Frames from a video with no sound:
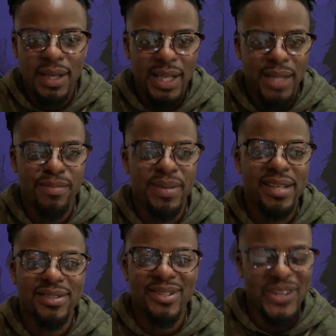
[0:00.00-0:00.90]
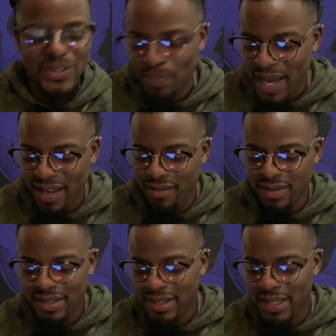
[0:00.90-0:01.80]
I'm gonna play the song I was banging
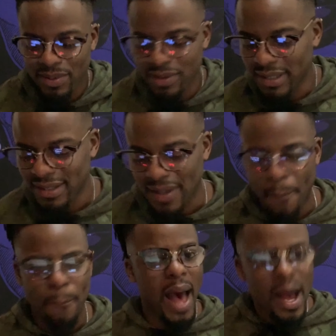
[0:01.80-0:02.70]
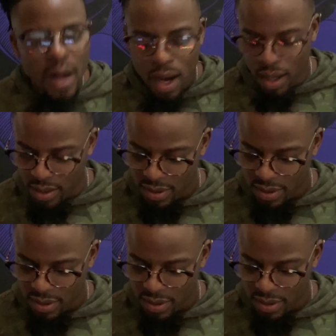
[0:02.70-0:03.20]
recently because it's a banger.